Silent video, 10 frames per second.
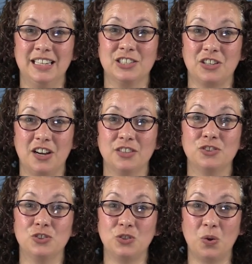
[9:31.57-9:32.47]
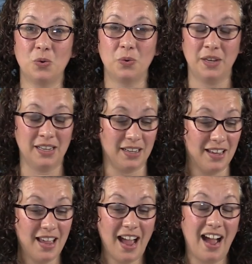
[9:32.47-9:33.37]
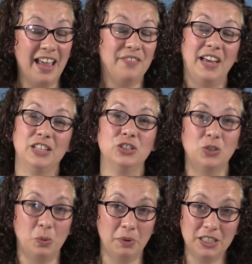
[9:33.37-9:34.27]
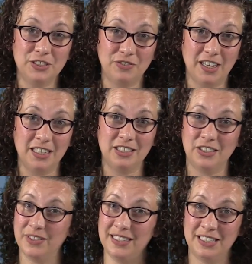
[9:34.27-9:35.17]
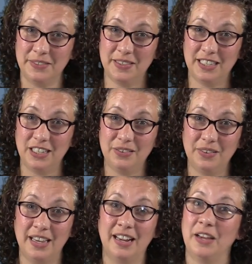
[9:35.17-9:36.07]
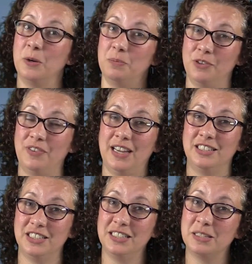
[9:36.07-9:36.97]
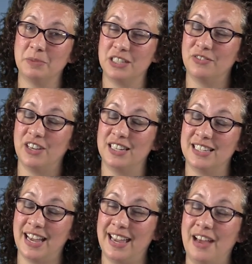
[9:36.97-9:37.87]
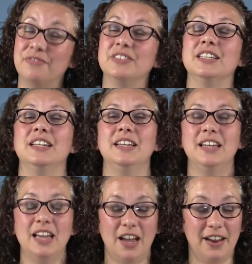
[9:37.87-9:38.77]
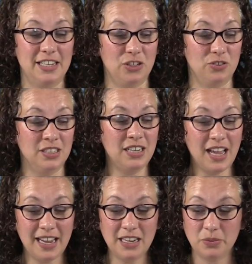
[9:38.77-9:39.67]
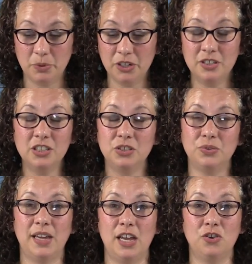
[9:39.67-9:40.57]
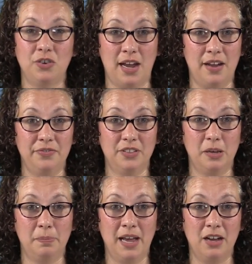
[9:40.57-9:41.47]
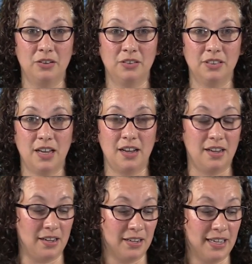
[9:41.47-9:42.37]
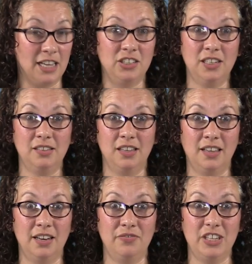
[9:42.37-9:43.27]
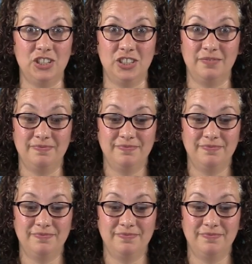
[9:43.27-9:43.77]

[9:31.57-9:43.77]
It has gone so quick. I have had so much fun doing this with you, and I hope you've had just as much fun as I have. All right, so tonight we're going to do a craft about catching a lot of fish.